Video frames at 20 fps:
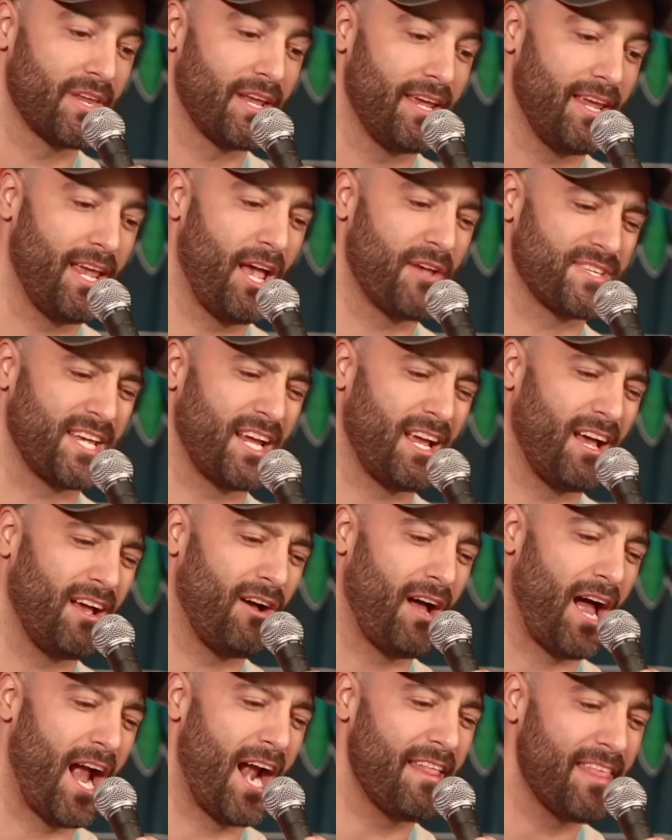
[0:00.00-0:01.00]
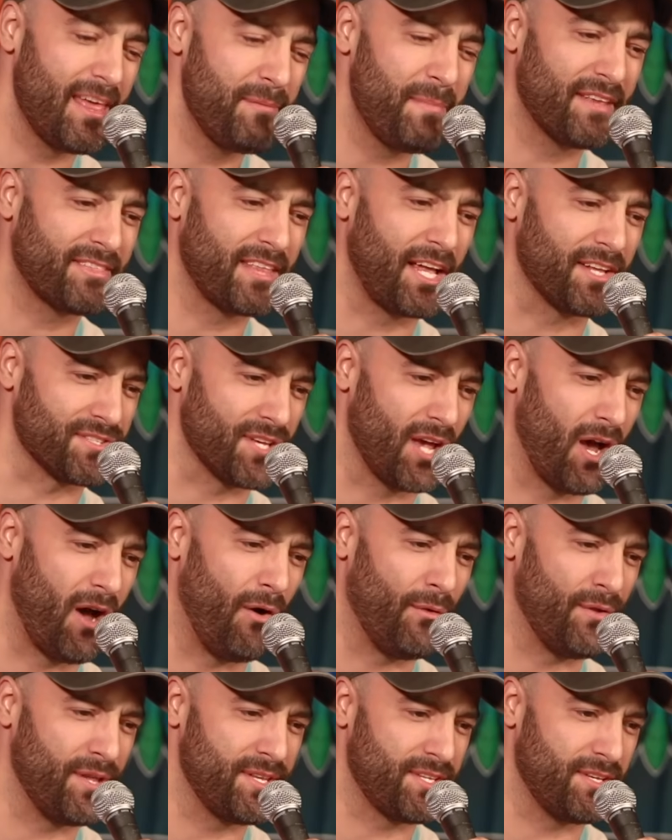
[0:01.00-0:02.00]
yeah, I was like, how do they make that
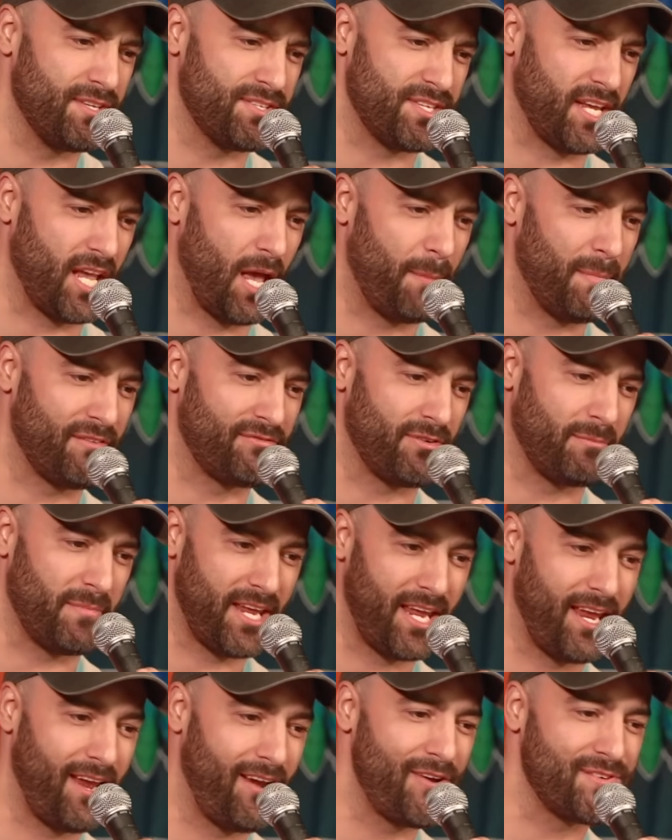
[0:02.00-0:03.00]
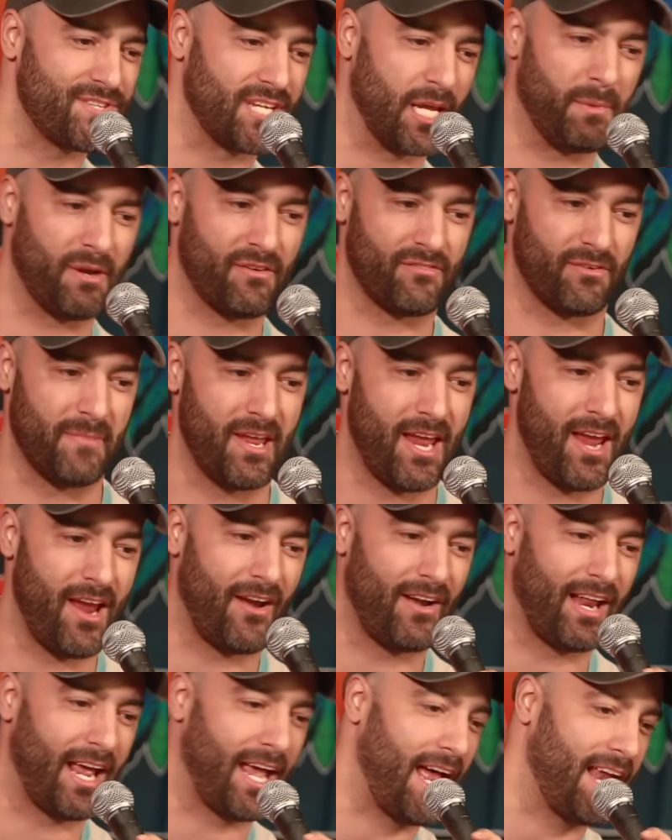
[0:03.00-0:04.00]
tone? Is it coming from here? Is it coming from
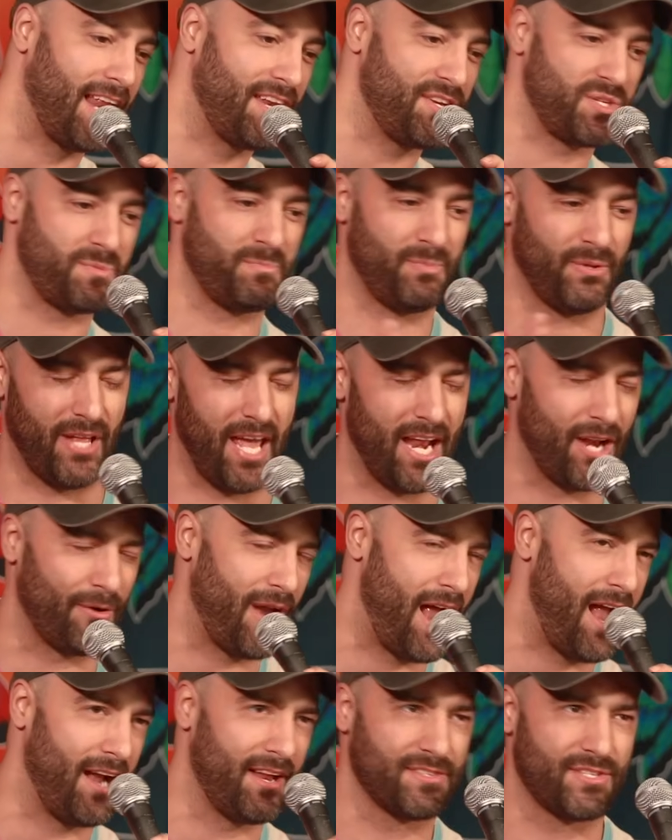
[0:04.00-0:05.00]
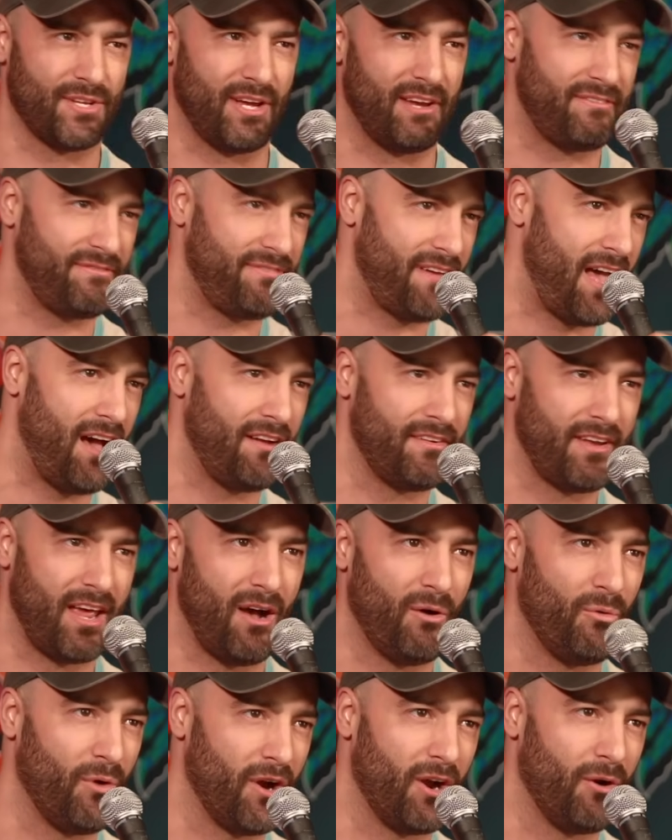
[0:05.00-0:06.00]
here? And I kind of just played around until I found
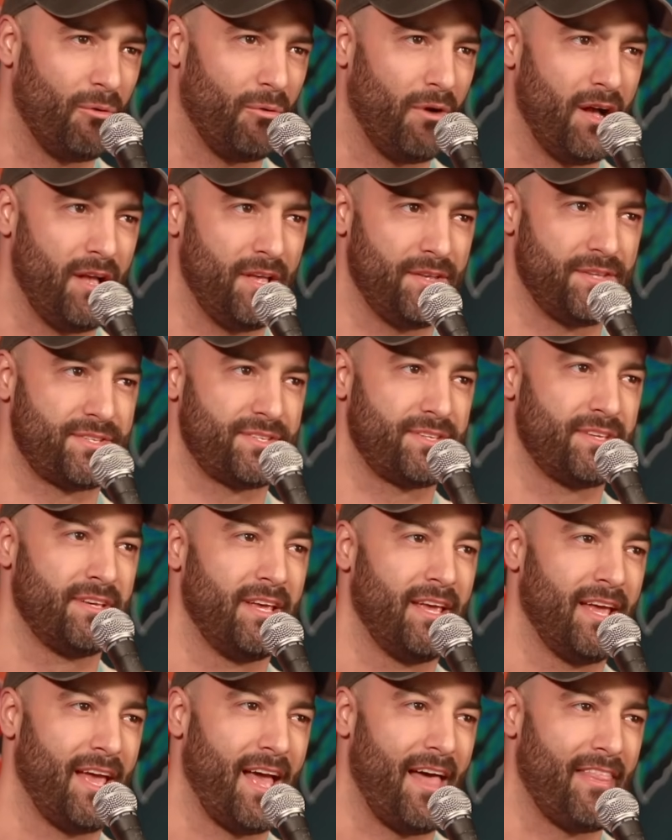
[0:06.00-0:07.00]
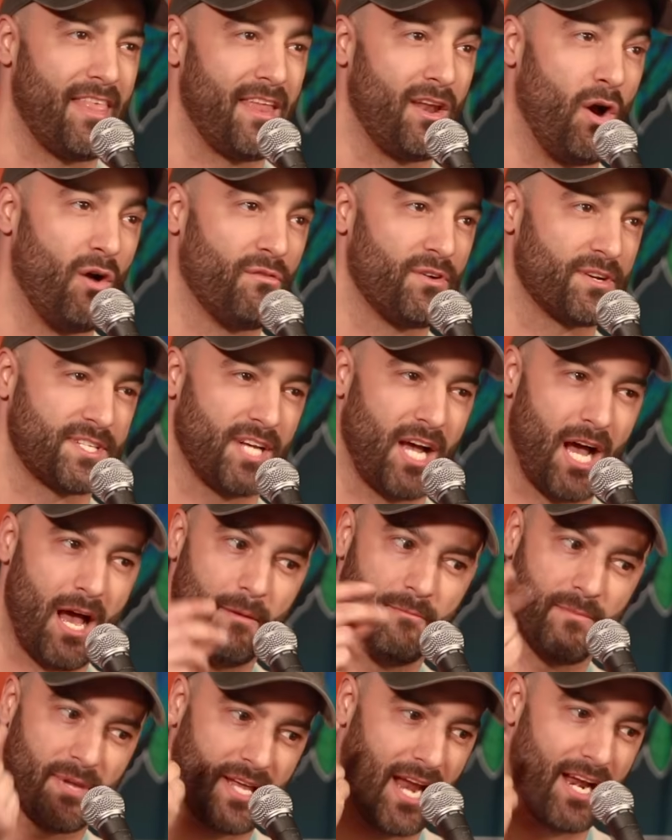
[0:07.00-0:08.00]
out where it was. And then over
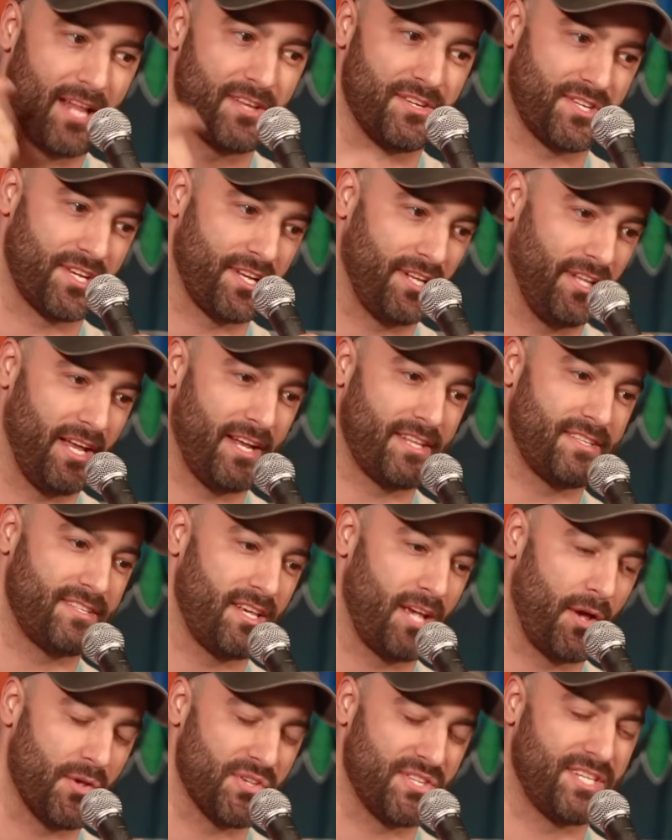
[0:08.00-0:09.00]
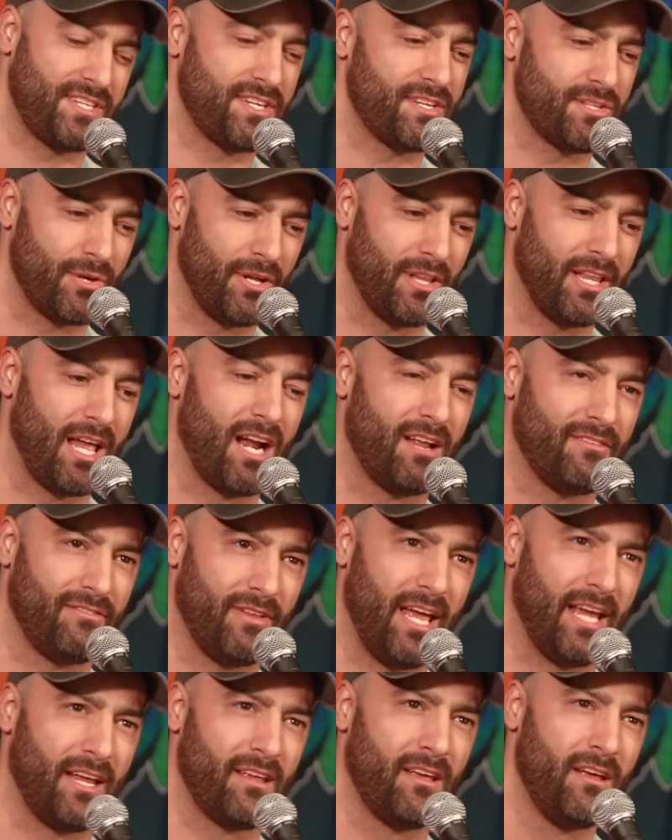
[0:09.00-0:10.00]
time, kind of just clicked. I was listening to a lot of
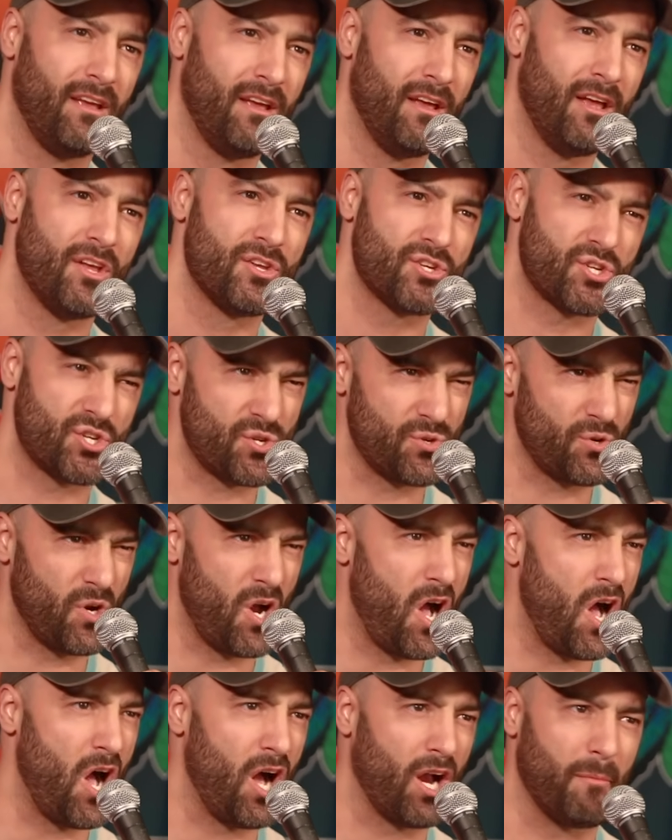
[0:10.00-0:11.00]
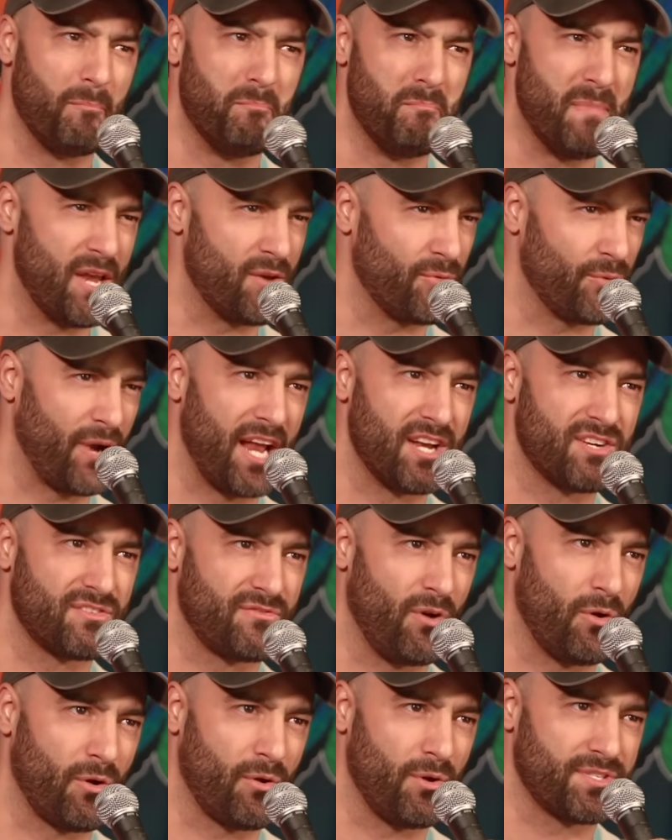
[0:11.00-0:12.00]
like strong mid-range
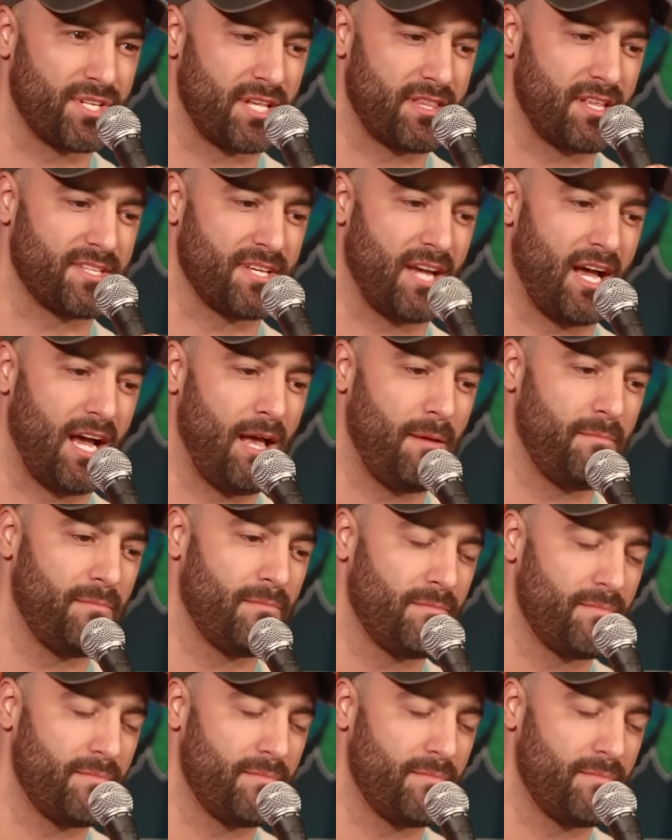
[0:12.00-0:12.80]
vocals at the time.